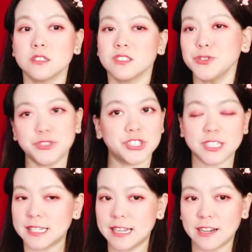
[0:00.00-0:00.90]
Don't you
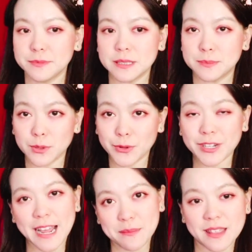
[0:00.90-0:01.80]
just love people who
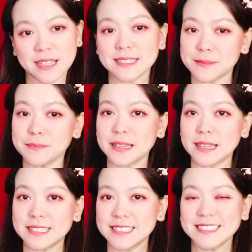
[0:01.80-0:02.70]
name things
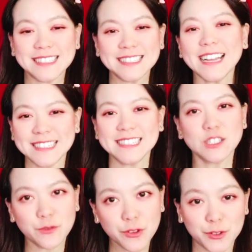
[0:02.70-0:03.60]
simply? Scientists
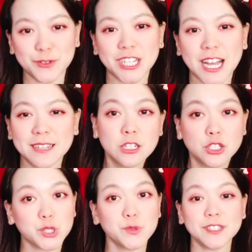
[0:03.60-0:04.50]
of the future,
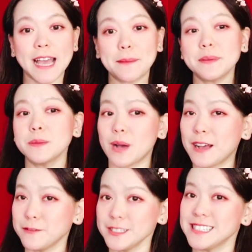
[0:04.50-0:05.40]
don't forget people
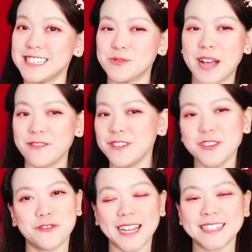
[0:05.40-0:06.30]
have to study whatever you
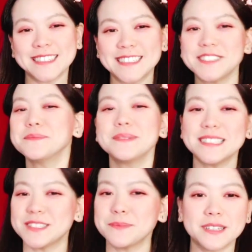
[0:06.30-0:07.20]
find, so please
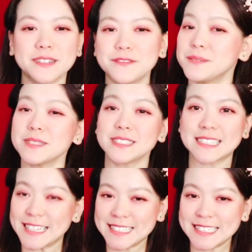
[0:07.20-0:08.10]
don't be a verbal
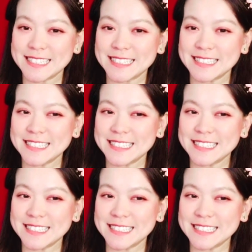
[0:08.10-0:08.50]
scientist.